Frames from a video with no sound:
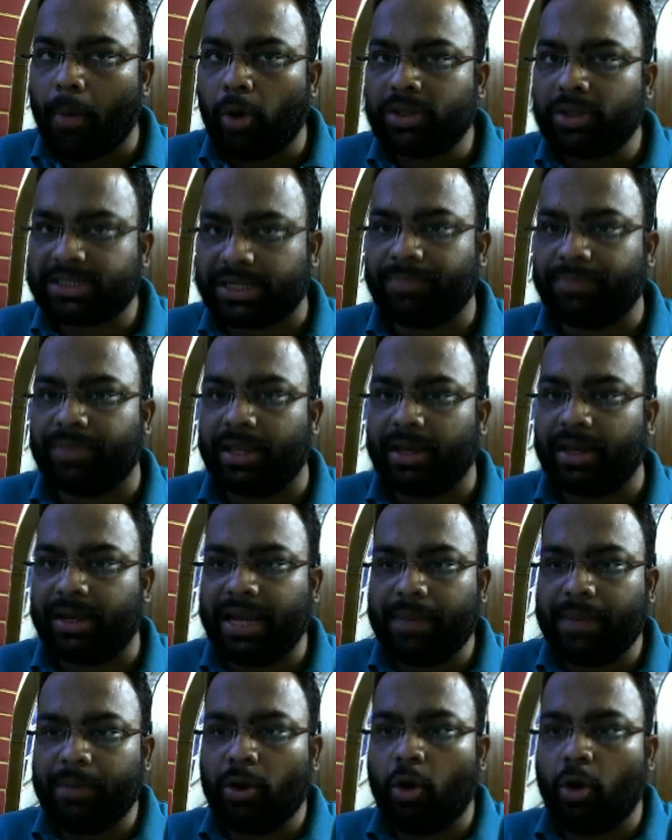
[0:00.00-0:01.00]
something.
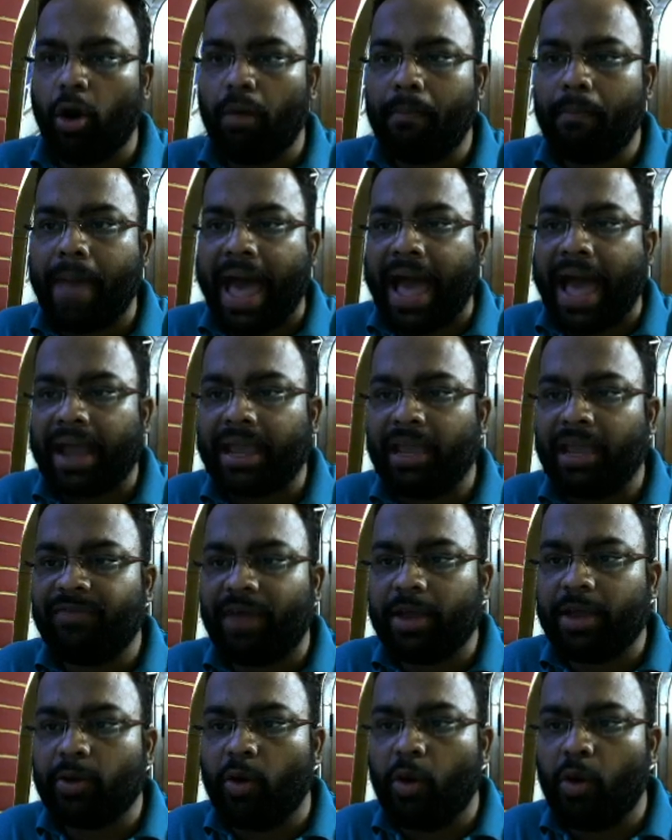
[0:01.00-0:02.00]
Let me go back. If I
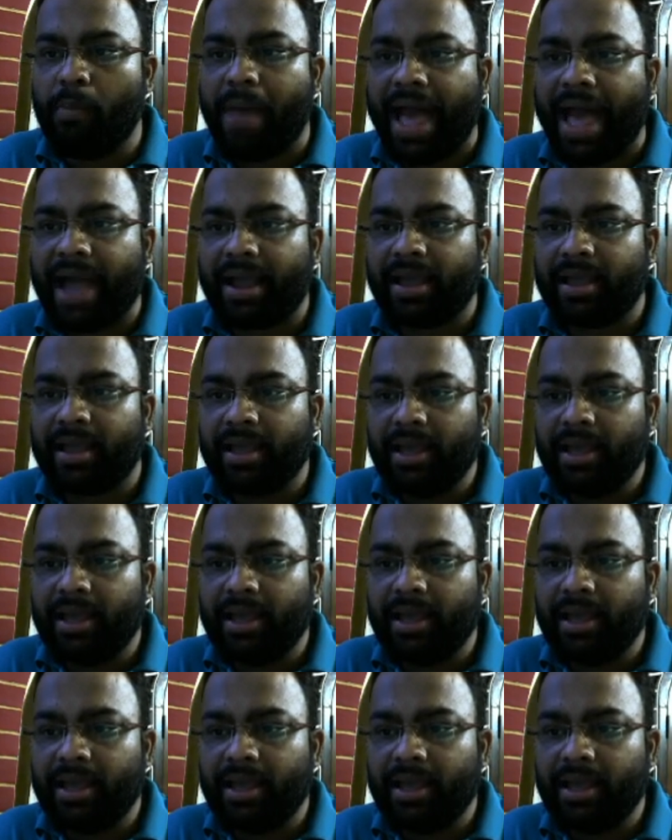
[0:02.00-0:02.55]
go back,